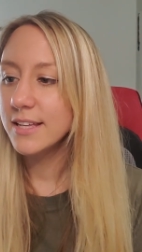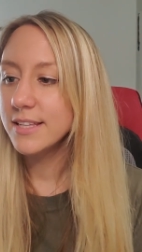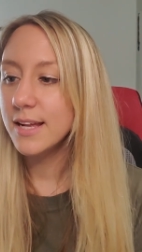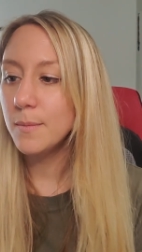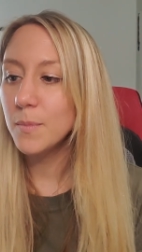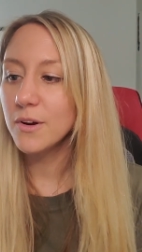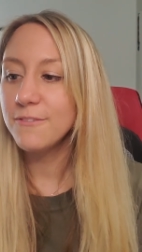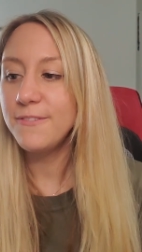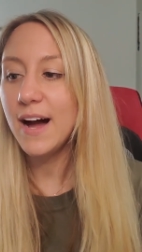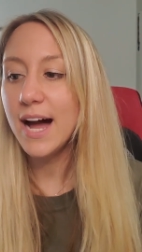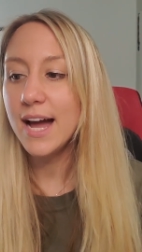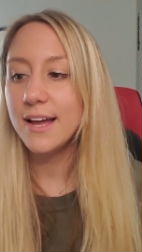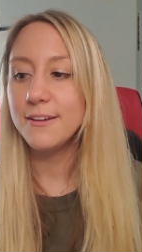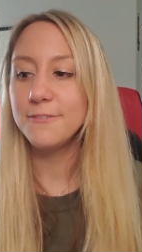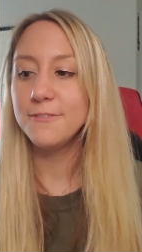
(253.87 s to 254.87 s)
Number
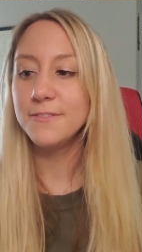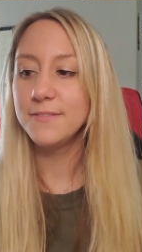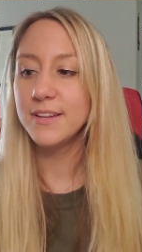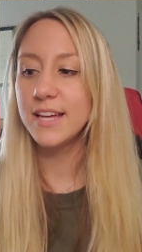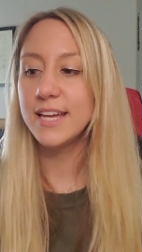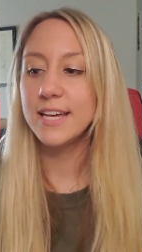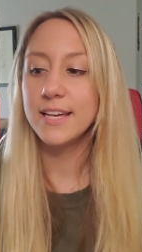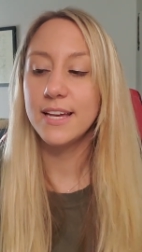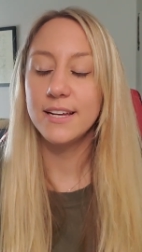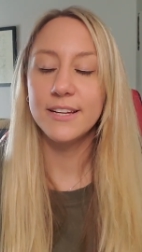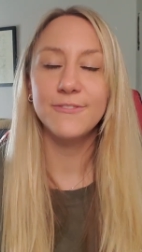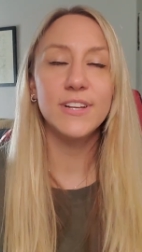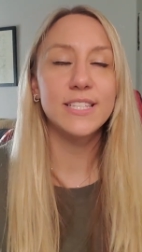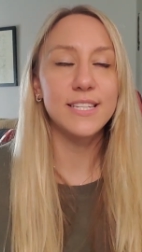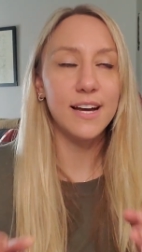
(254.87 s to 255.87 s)
five, it
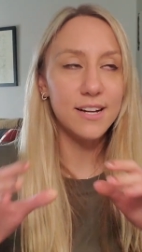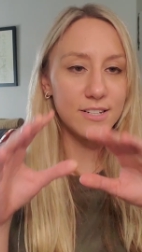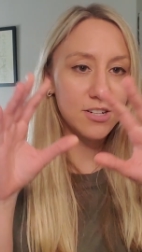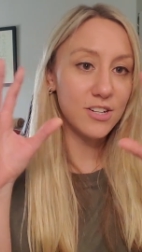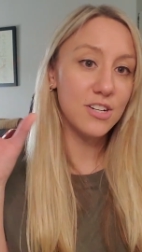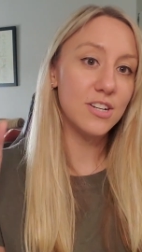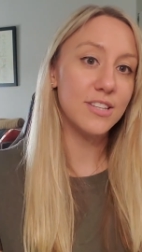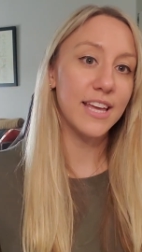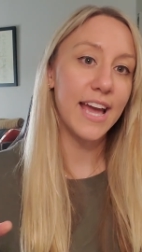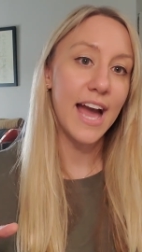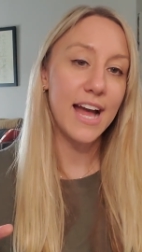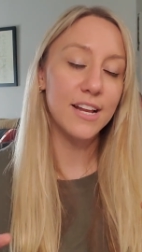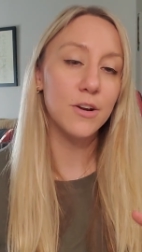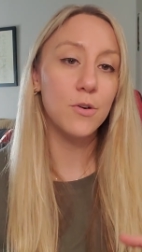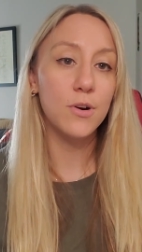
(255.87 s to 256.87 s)
fits under the
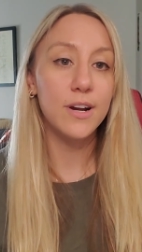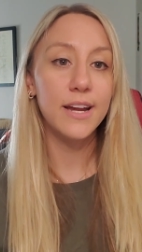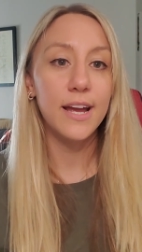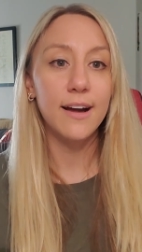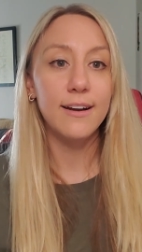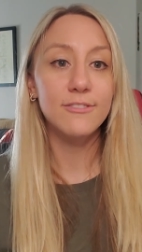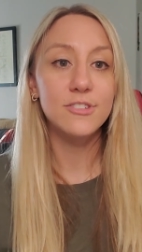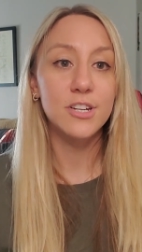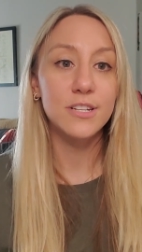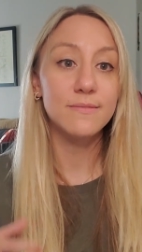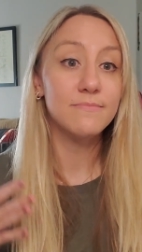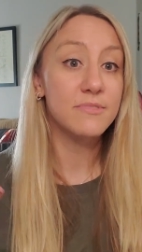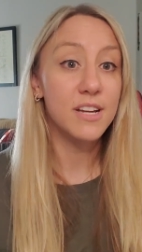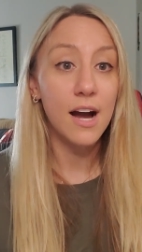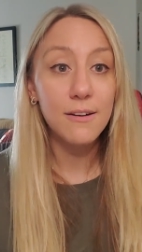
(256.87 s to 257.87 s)
category of just
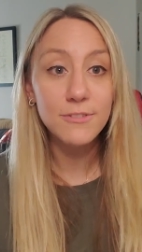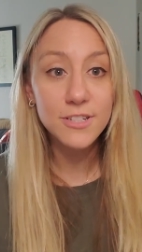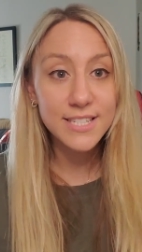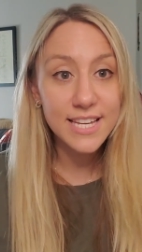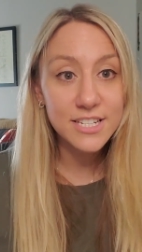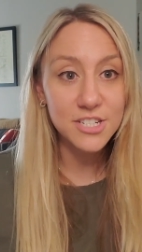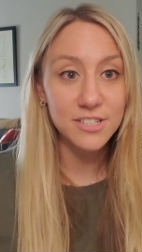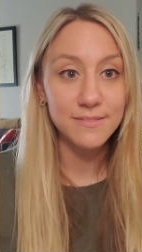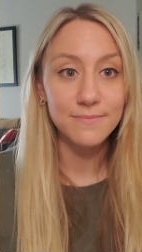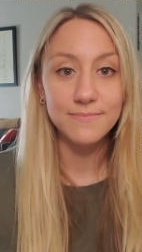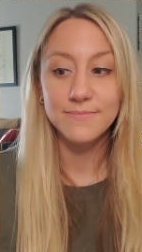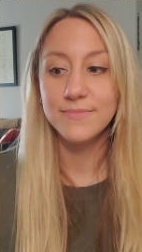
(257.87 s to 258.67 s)
conversation.